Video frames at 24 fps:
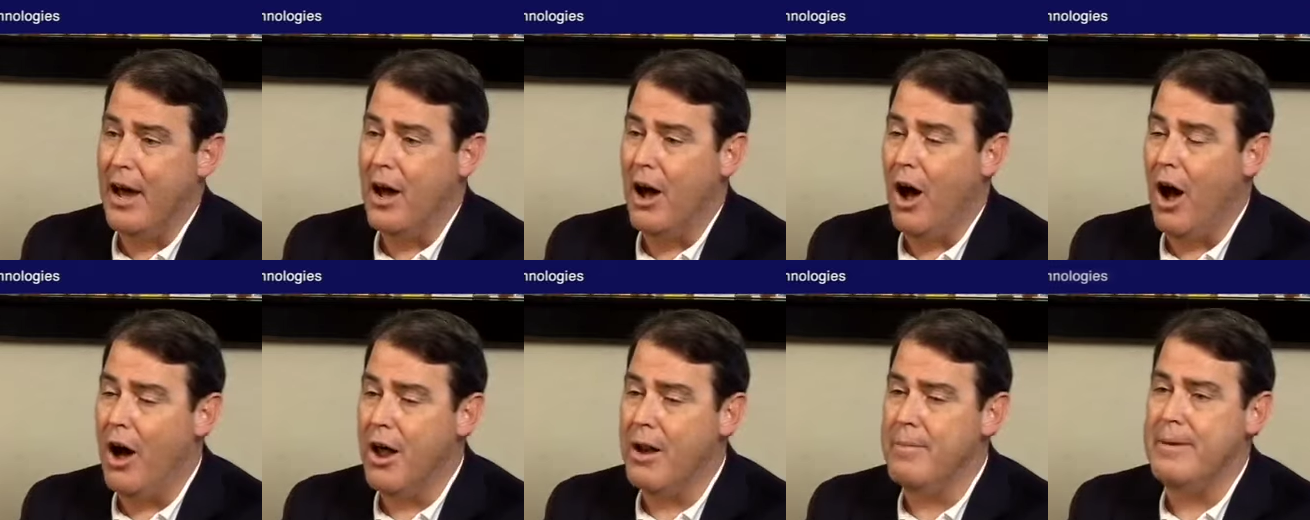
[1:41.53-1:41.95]
uh,
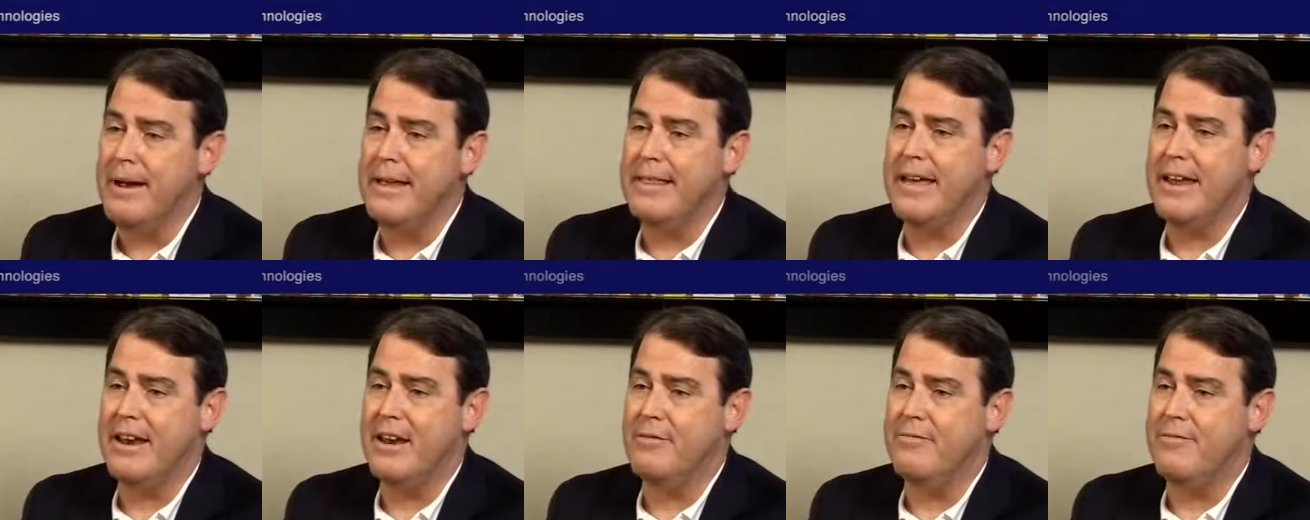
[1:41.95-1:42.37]

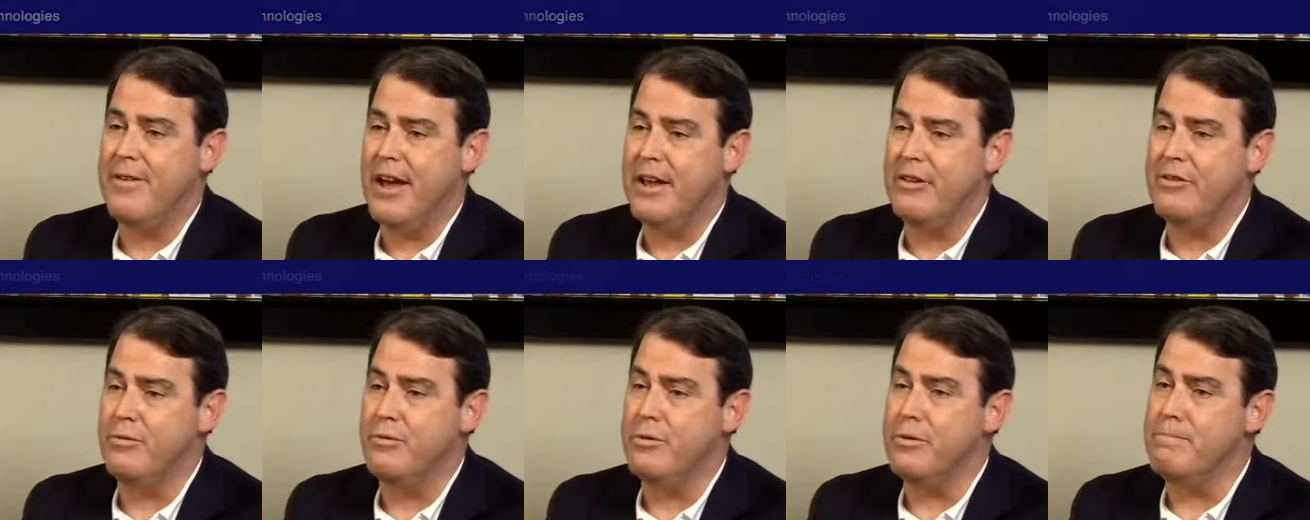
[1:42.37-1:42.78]
automate that in a
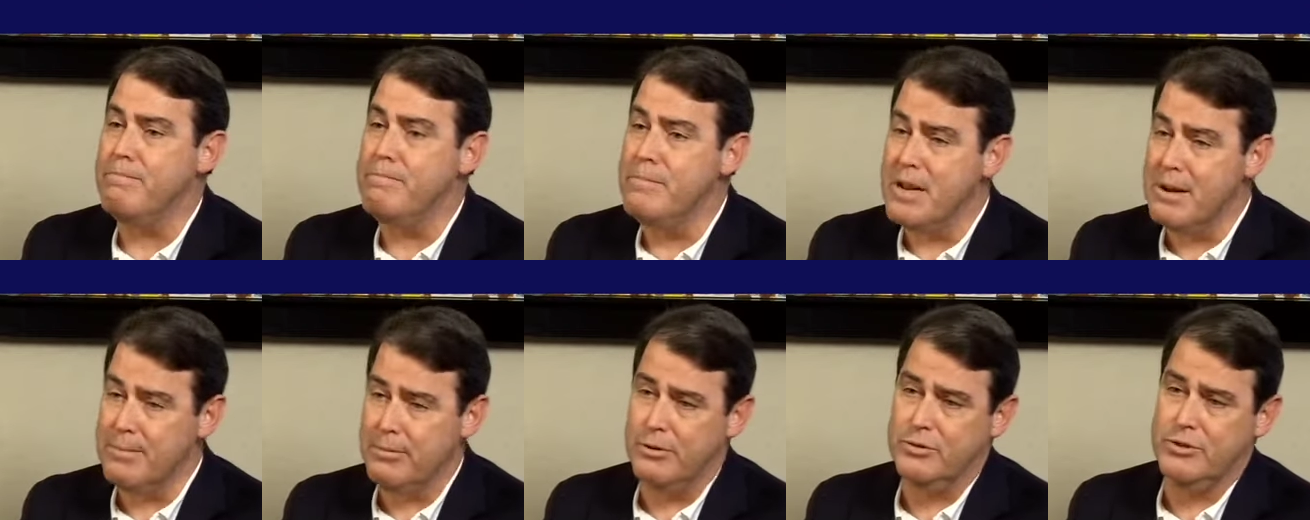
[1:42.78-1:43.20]
fashion with
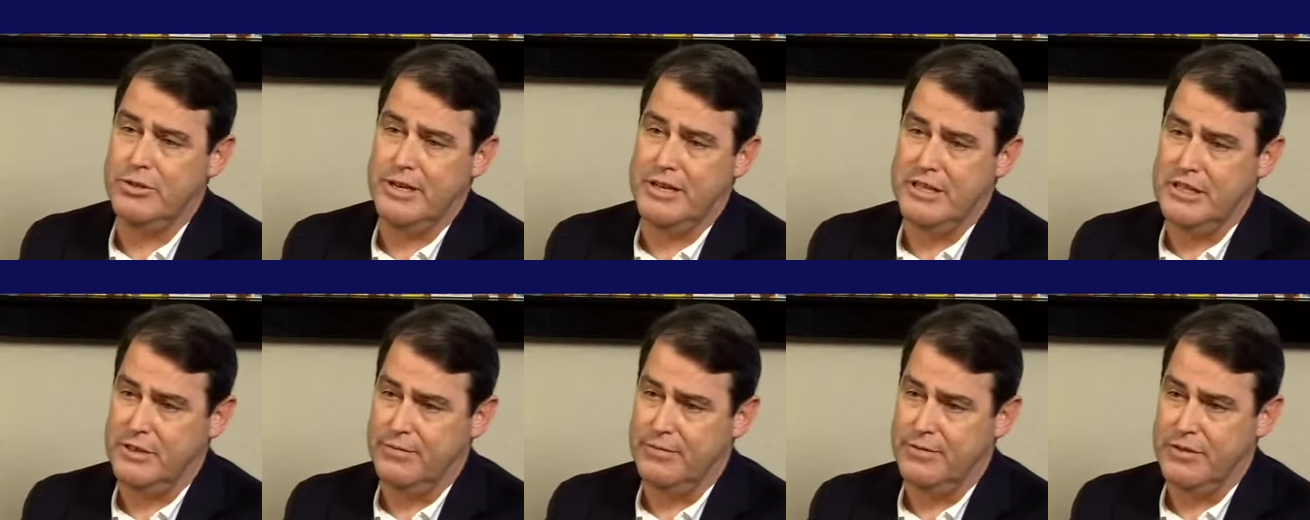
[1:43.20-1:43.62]
minimal
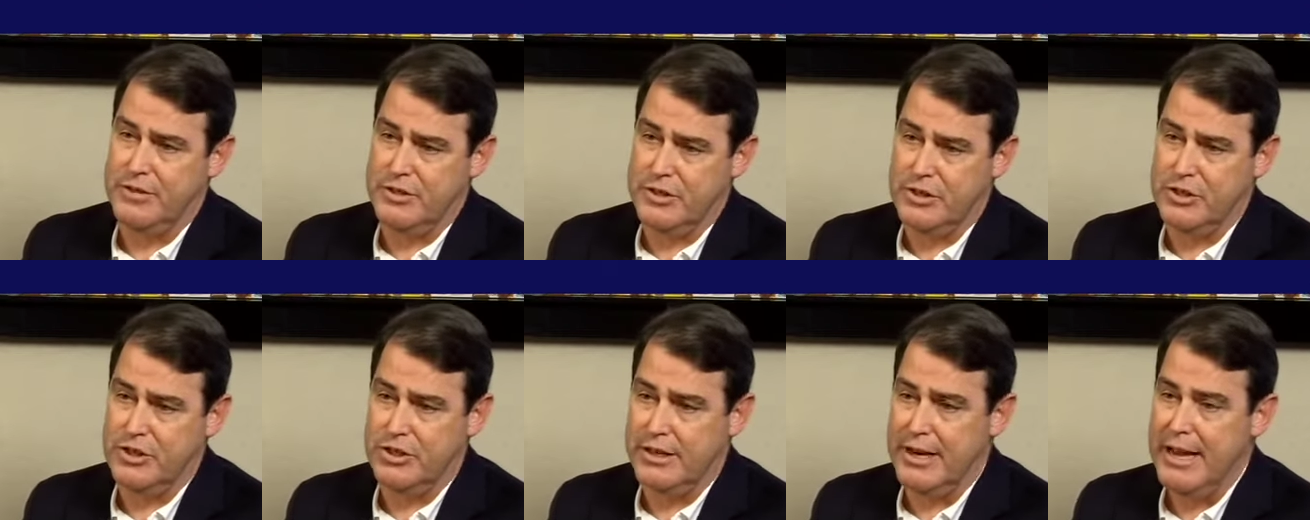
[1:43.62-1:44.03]
change of
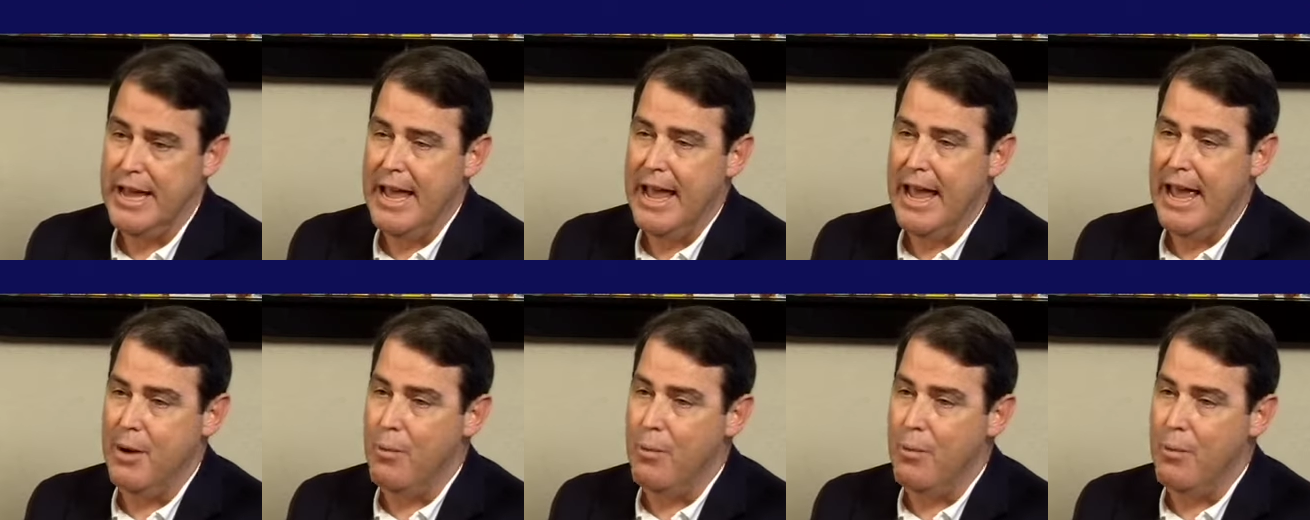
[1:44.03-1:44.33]
physician.